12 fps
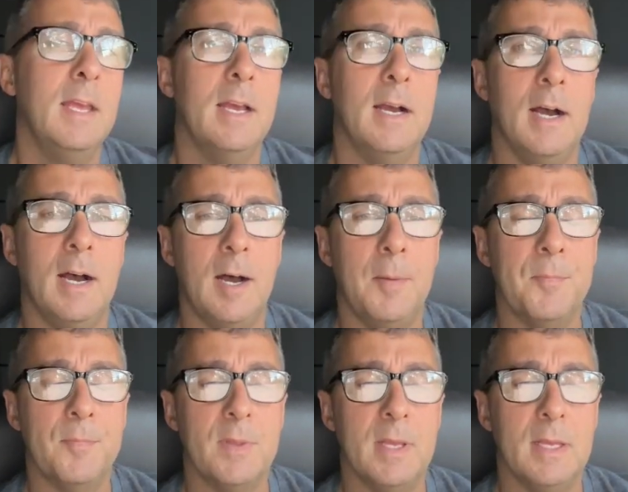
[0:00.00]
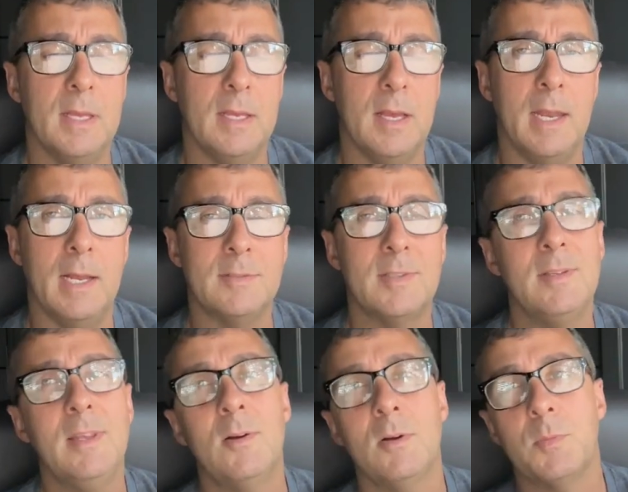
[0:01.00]
Um, and I said,
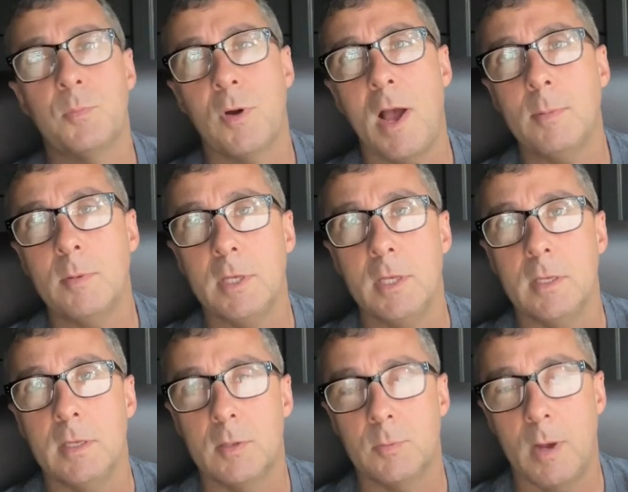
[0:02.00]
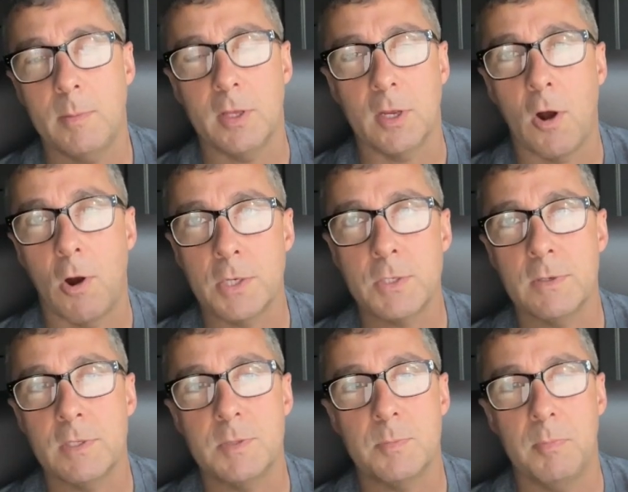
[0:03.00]
it's probably the
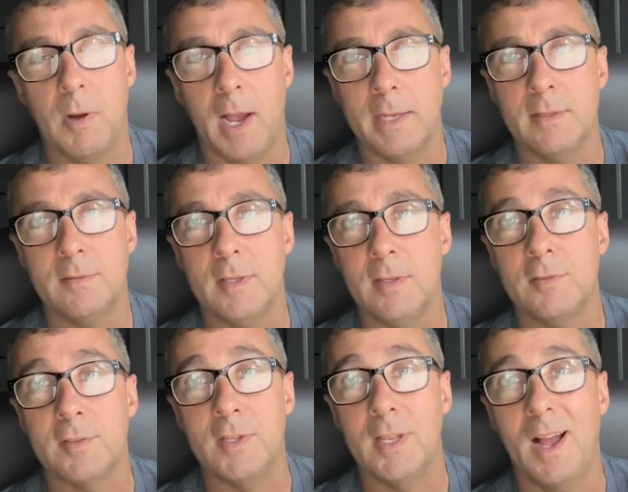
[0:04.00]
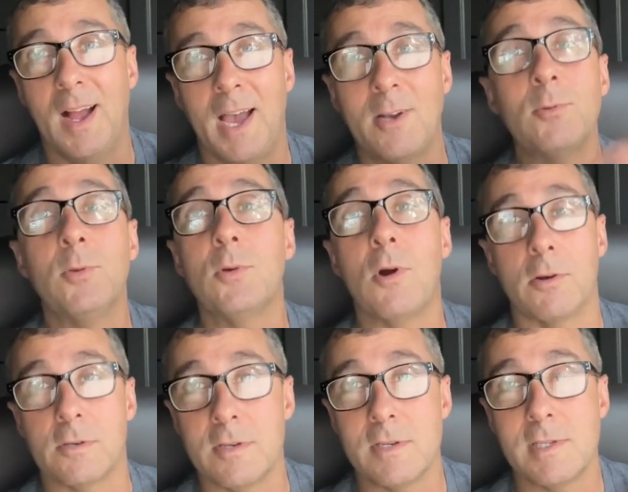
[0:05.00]
cartridge behind the scenes. And I don't do
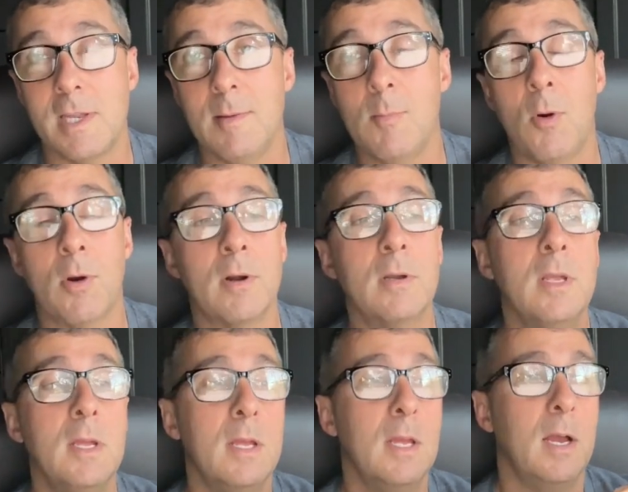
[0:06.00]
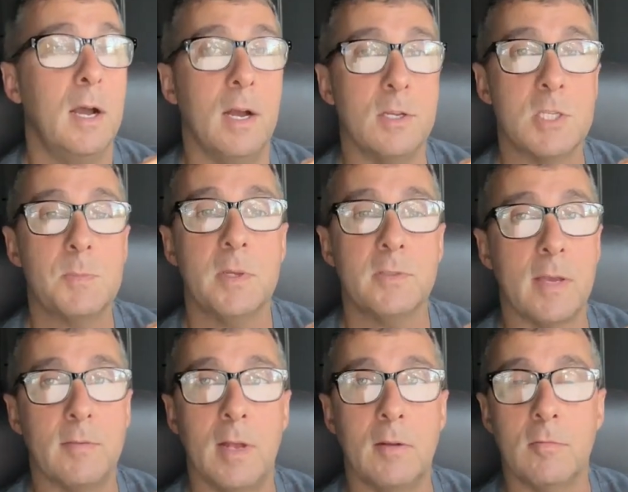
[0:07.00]
cartridges anymore, just because
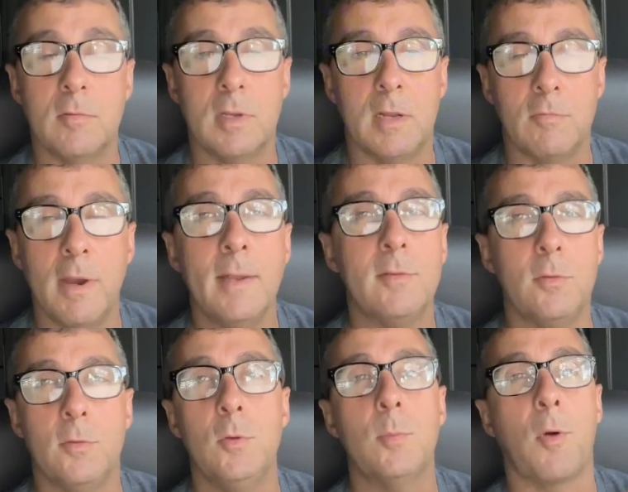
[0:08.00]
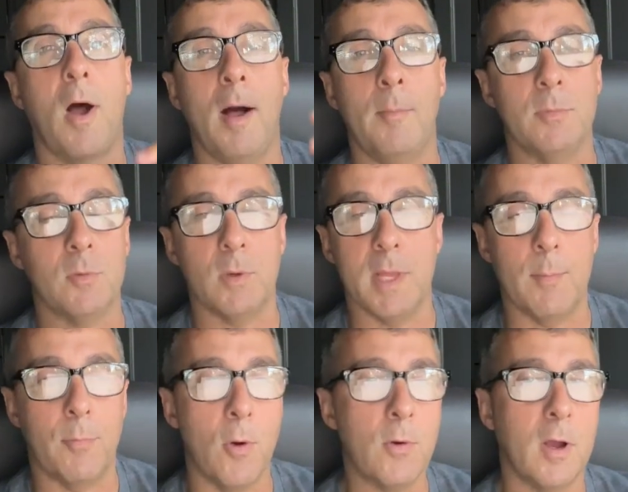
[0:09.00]
I ran into two problems where they
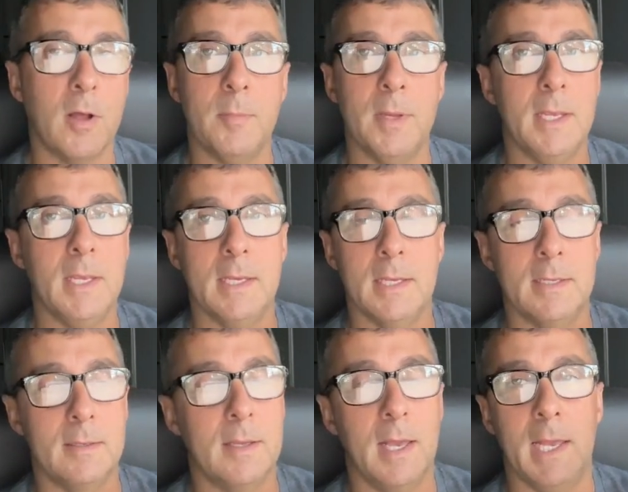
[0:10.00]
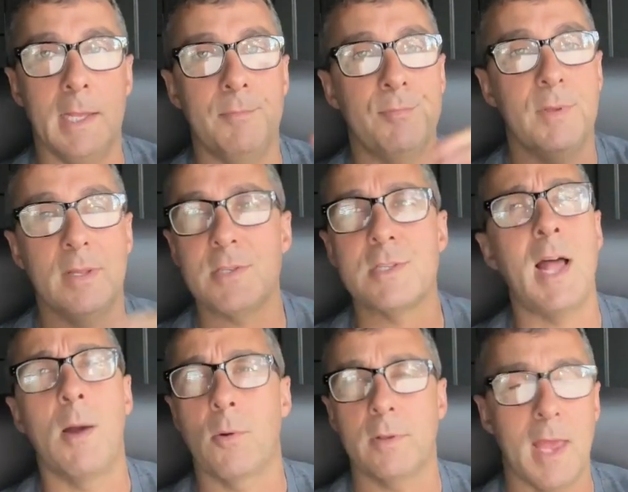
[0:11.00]
broke on me, and it's just
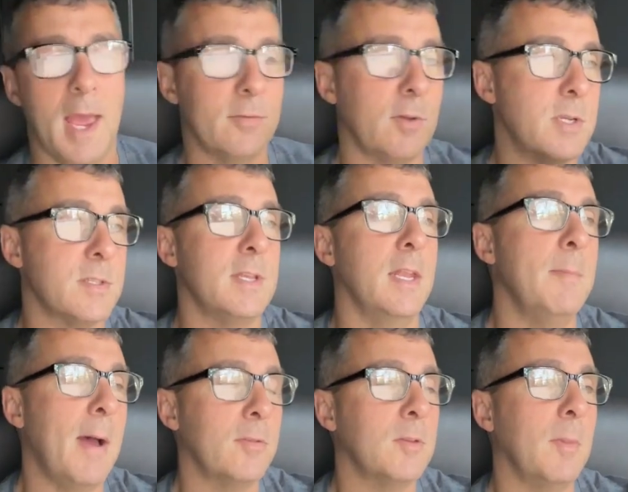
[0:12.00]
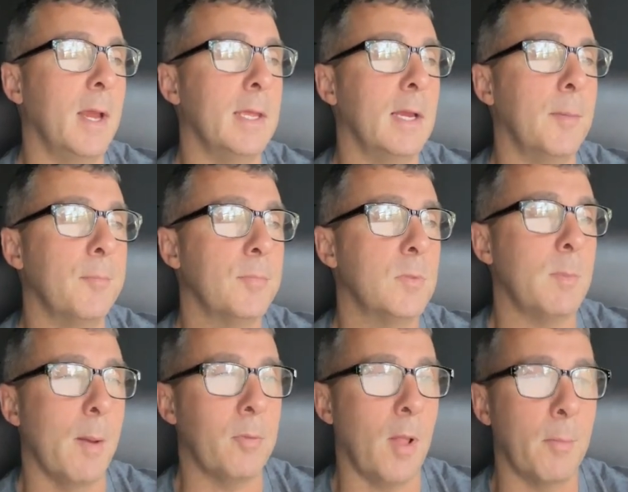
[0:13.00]
not worth the hassle. I just send them out to my
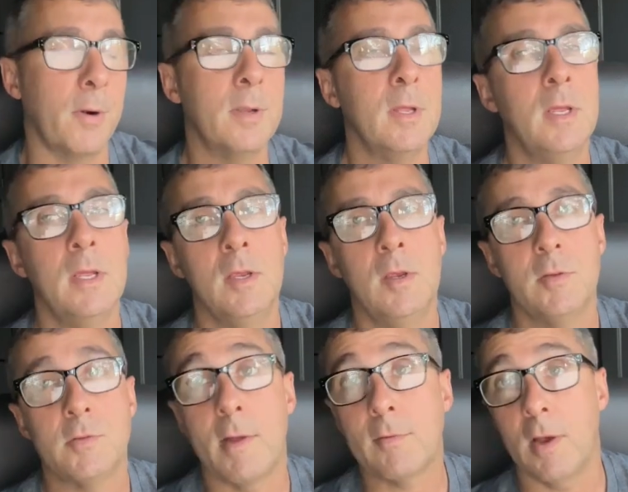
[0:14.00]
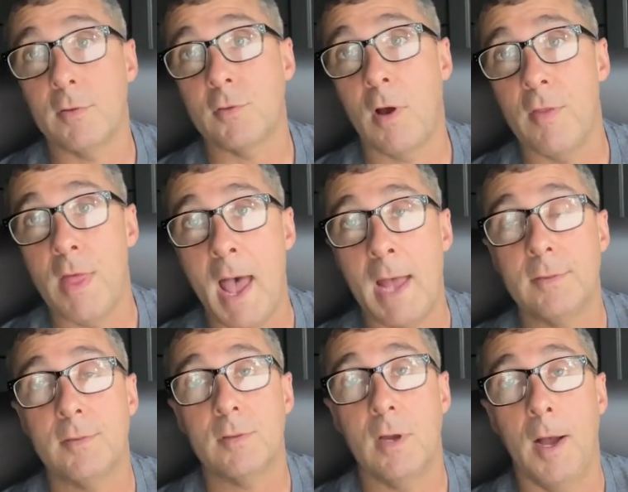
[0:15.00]
plumber. So after I saw that,